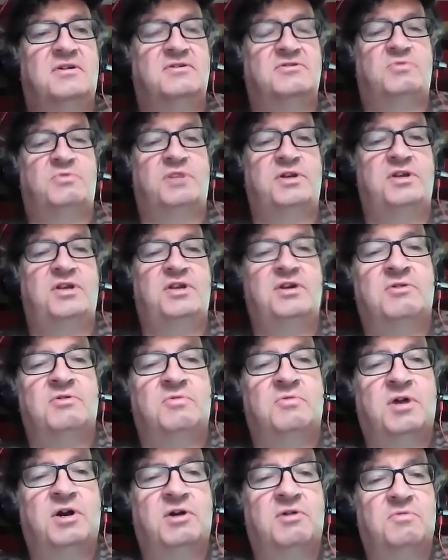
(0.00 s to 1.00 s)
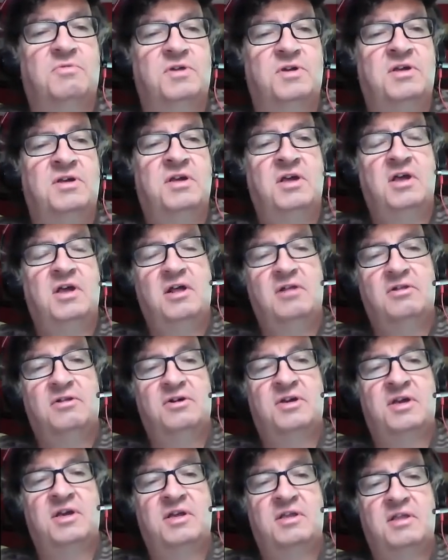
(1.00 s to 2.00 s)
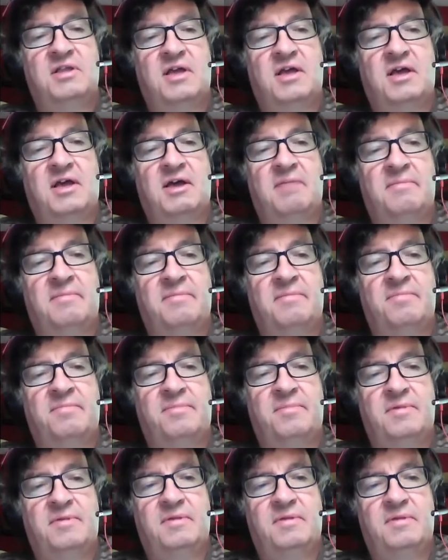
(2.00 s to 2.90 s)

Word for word: There's one here where we look at um,